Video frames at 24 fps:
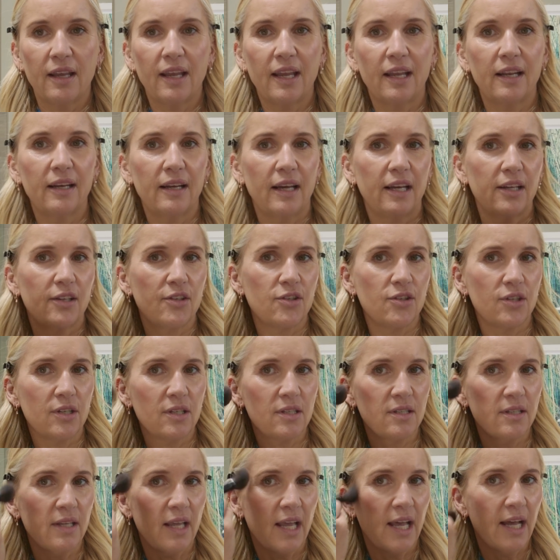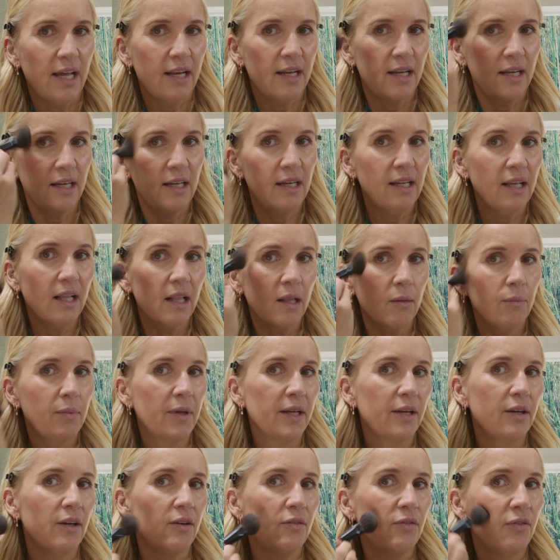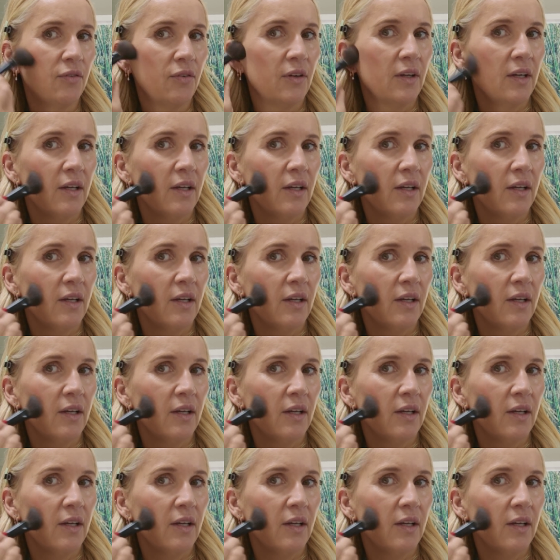and I just add a little bit of